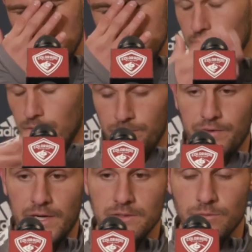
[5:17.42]
Still
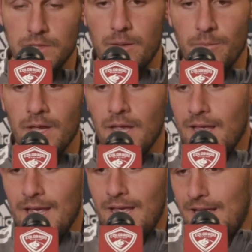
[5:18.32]
friends with them.
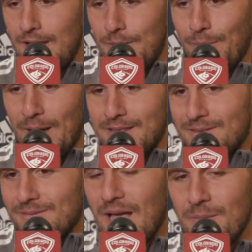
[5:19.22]
But,
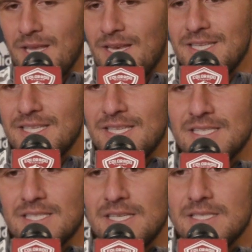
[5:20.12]
I mean,
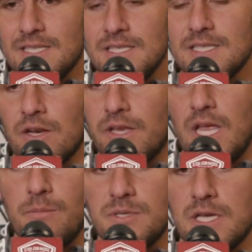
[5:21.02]
it's another
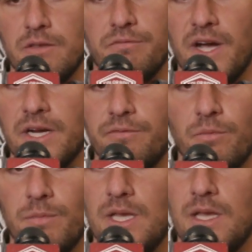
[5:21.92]
game. It's another final
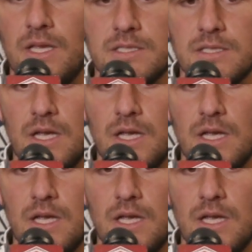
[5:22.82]
for me.